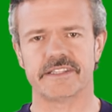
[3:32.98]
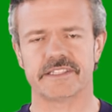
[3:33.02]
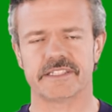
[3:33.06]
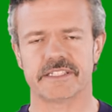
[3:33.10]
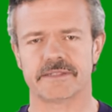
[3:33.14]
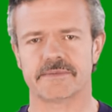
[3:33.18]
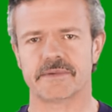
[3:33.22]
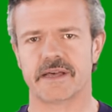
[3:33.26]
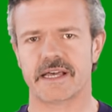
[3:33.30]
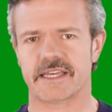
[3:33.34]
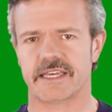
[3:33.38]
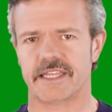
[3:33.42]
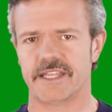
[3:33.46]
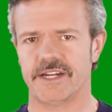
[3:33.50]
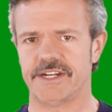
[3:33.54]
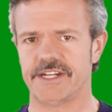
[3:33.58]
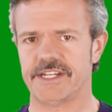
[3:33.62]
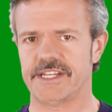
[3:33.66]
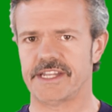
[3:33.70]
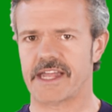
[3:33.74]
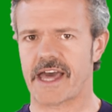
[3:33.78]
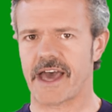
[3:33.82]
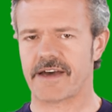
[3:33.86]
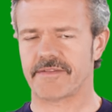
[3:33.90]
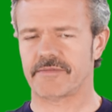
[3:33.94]
this is my
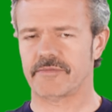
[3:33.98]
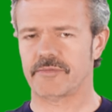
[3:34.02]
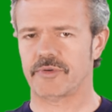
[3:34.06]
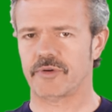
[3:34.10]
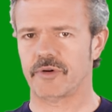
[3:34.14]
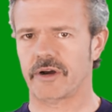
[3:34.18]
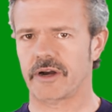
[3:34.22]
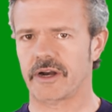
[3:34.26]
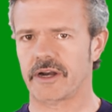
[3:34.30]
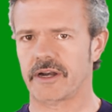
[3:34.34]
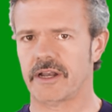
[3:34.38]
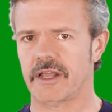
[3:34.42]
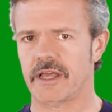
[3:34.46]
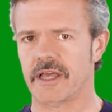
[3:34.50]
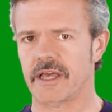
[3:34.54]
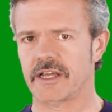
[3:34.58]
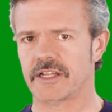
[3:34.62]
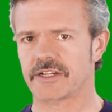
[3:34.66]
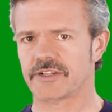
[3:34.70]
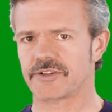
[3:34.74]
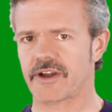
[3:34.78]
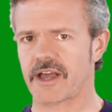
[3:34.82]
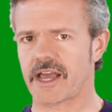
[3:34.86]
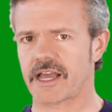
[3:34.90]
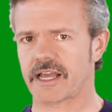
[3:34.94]
Kennedy Davenport
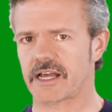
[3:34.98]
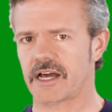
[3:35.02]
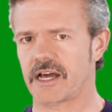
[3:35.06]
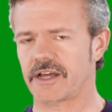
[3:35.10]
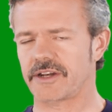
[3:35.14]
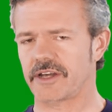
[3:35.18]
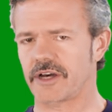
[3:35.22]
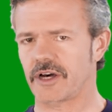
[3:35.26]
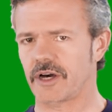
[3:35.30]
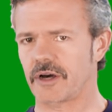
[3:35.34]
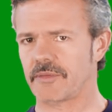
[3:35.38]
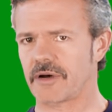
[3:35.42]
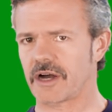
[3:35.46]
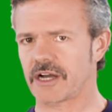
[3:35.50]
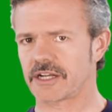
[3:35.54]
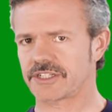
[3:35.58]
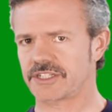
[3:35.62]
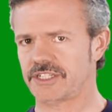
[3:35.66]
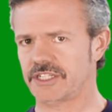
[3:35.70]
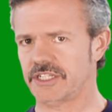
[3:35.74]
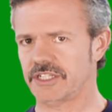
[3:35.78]
Dragconda homage